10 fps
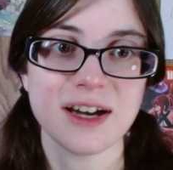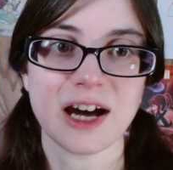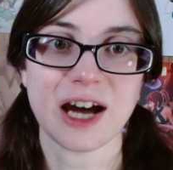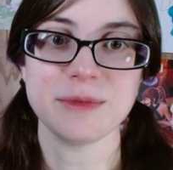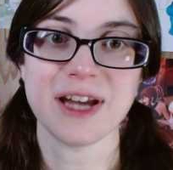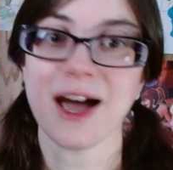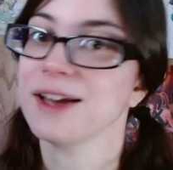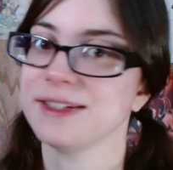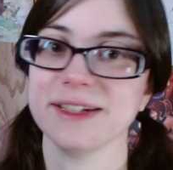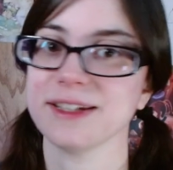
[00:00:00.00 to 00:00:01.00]
I'm
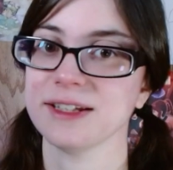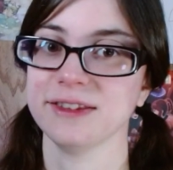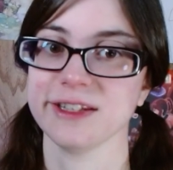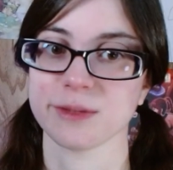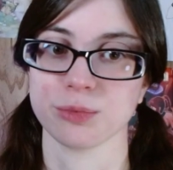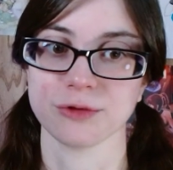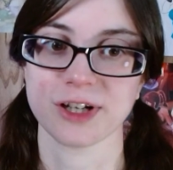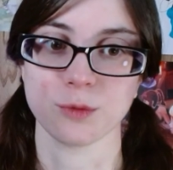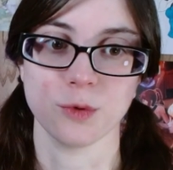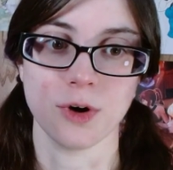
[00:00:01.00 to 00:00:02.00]
not digging this
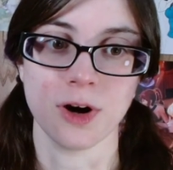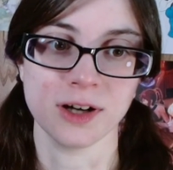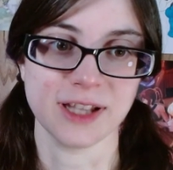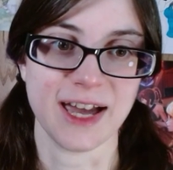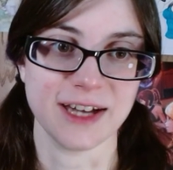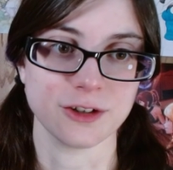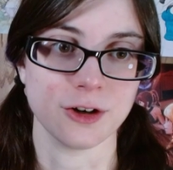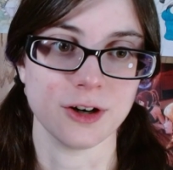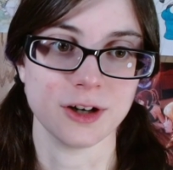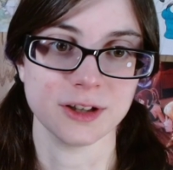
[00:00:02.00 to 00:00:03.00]
brick wall at
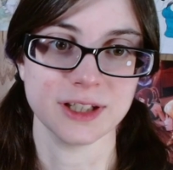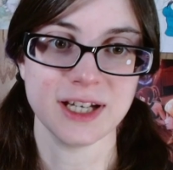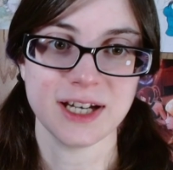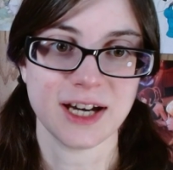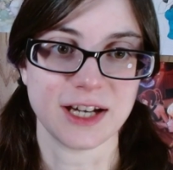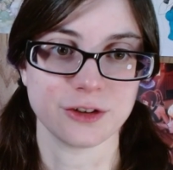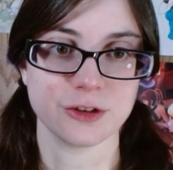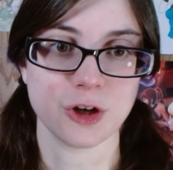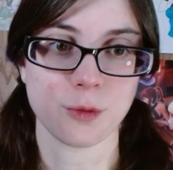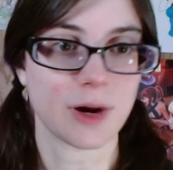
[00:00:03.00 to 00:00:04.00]
all. I don't
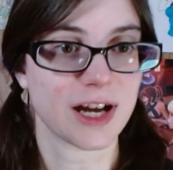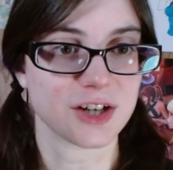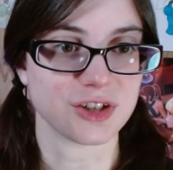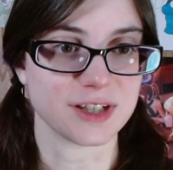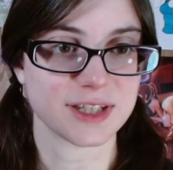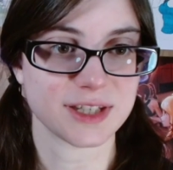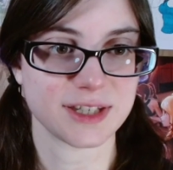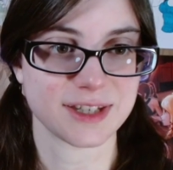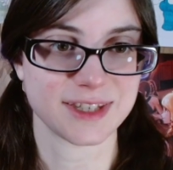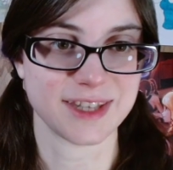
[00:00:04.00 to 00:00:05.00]
know why she's
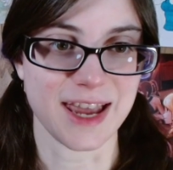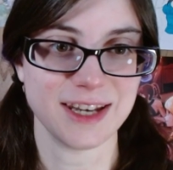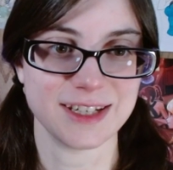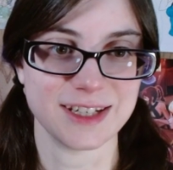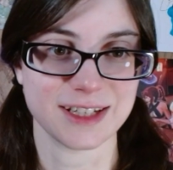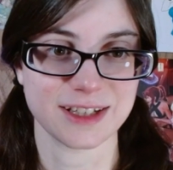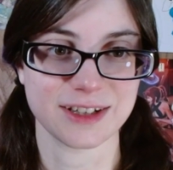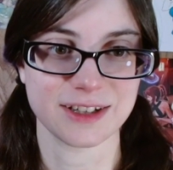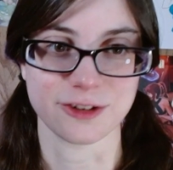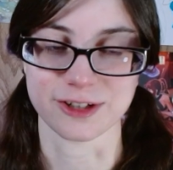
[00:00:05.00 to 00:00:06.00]

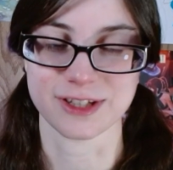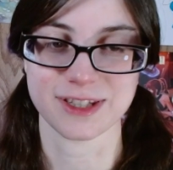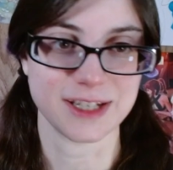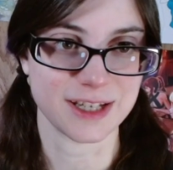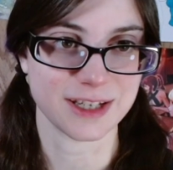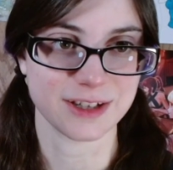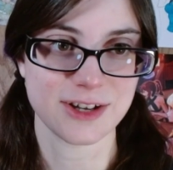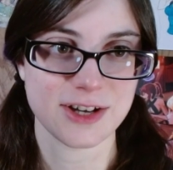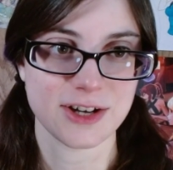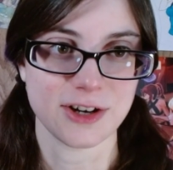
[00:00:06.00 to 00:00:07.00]
standing or sitting
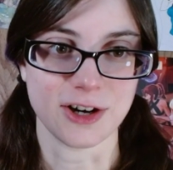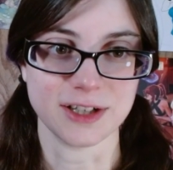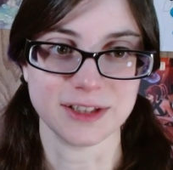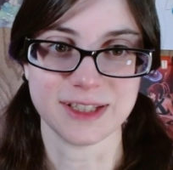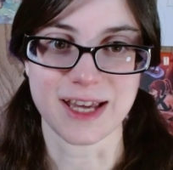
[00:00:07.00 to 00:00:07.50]
on the